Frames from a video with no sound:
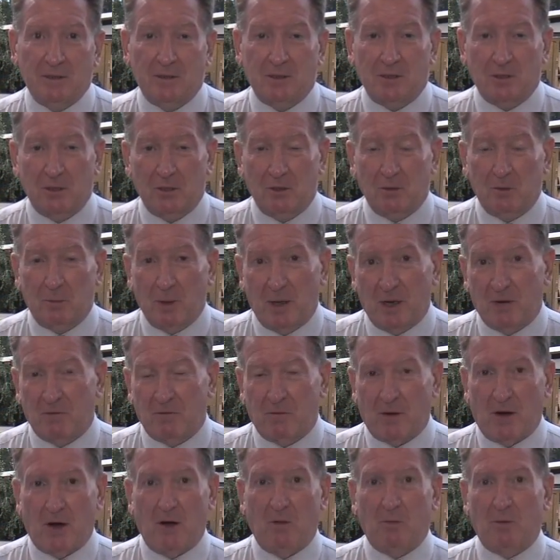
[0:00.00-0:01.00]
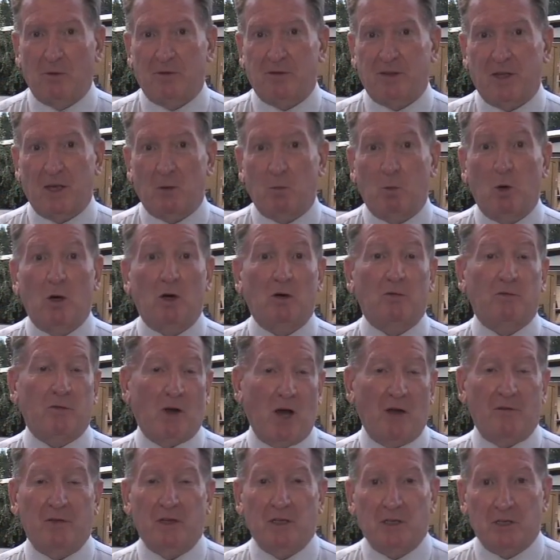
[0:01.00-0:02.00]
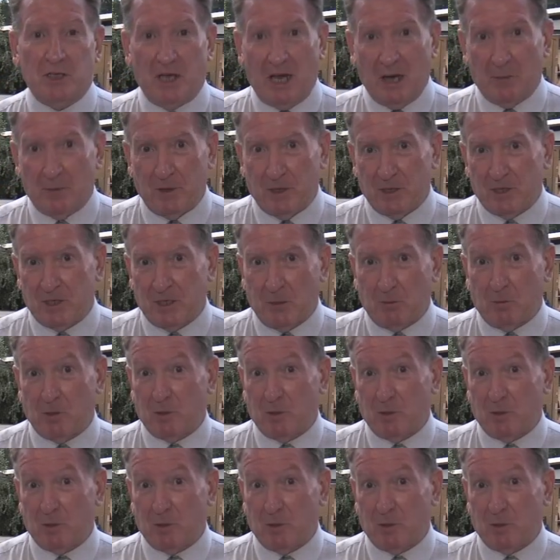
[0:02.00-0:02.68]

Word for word: to be involved with the World Driving Championship,